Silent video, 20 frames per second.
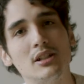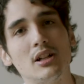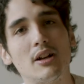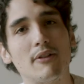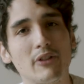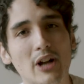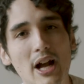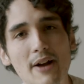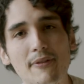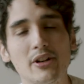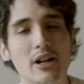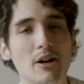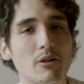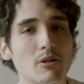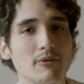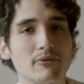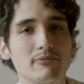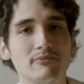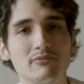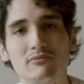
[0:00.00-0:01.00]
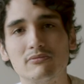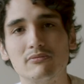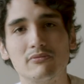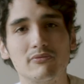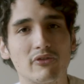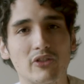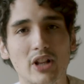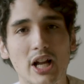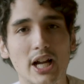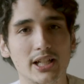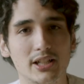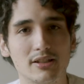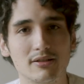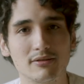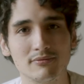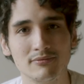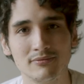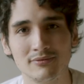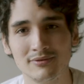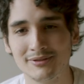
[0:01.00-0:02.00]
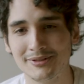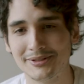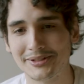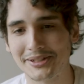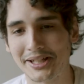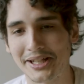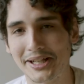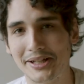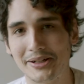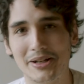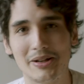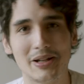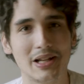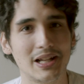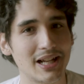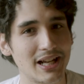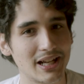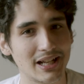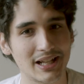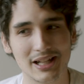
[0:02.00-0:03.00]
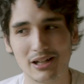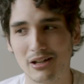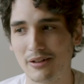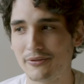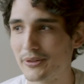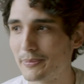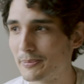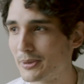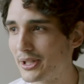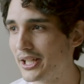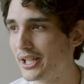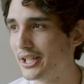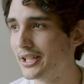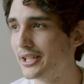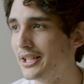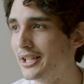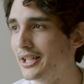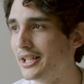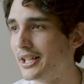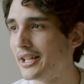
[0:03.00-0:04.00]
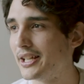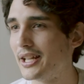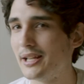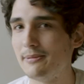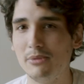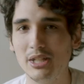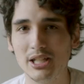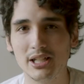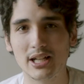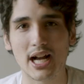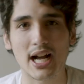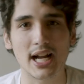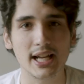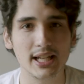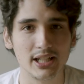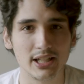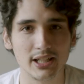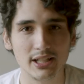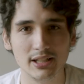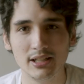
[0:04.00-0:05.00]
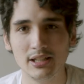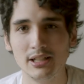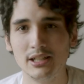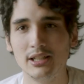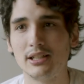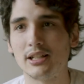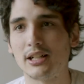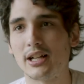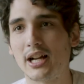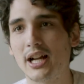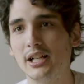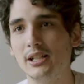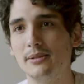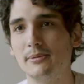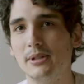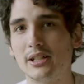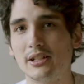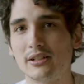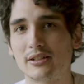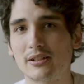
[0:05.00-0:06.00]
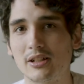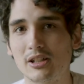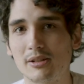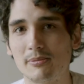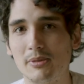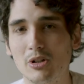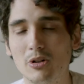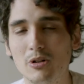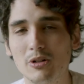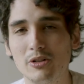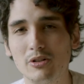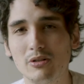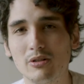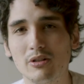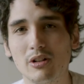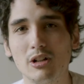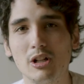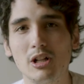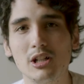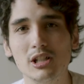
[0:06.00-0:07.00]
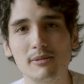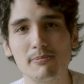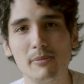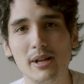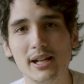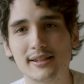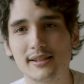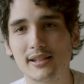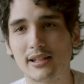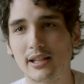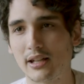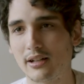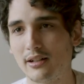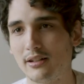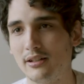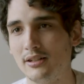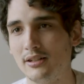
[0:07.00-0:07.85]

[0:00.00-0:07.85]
a half an hour flight. And then I get off the plane and I meet Heidi. And Heidi Baker tells me, "Oh, you're the lost Mexican.